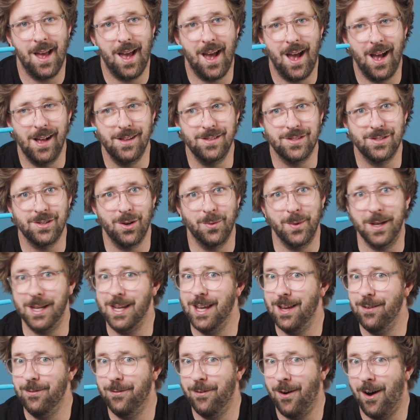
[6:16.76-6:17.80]
And so we
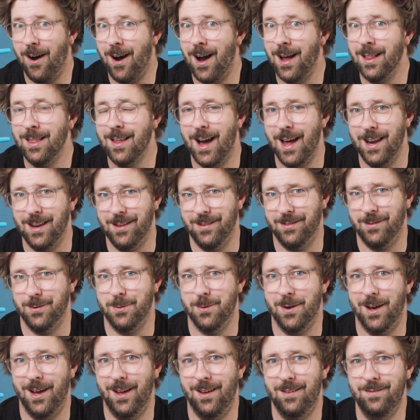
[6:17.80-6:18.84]
give highlighters away.